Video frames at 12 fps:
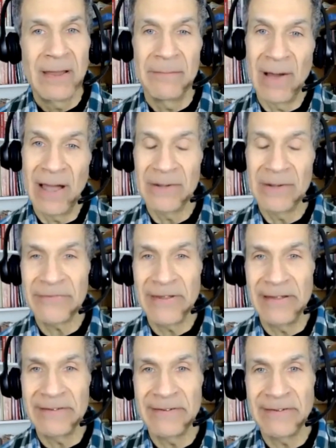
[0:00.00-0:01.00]
my own
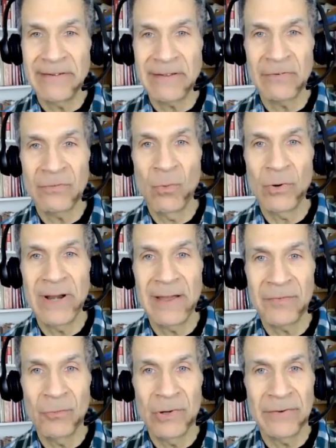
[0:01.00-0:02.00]
sense is that this war
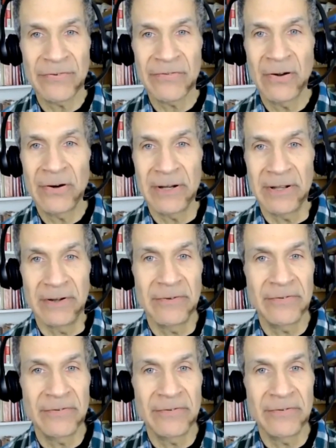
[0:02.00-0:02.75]
never would have started.